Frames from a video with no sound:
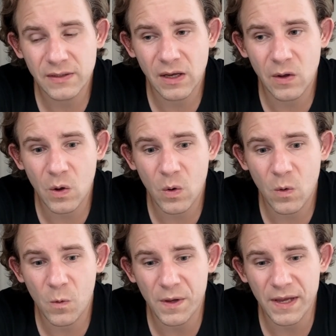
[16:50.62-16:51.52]

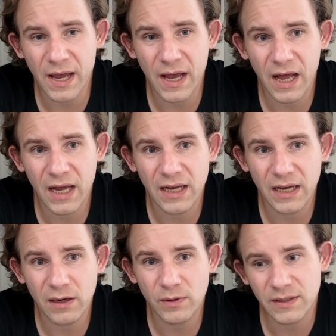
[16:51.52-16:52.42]
So yeah,
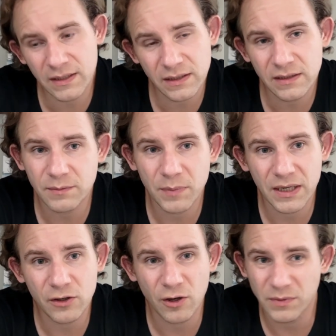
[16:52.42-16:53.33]
I would say this is a
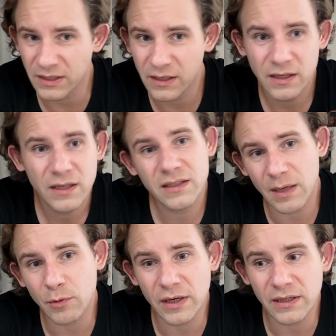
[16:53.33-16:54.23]
better comedy.
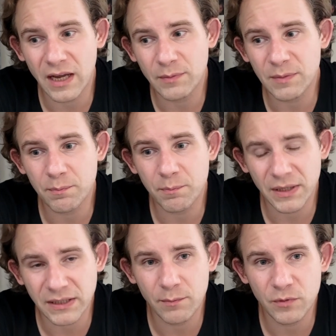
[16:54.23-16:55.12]
Samurai in Time is a
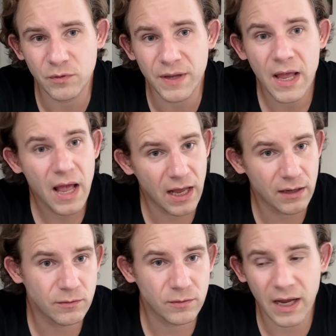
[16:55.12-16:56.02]
better movie.
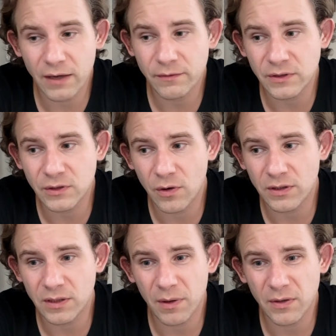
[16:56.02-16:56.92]
We haven't
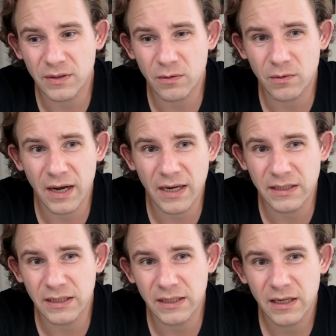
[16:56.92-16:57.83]
talked about the
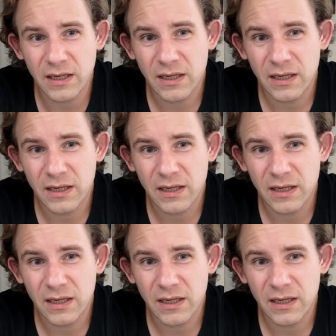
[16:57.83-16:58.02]
rating.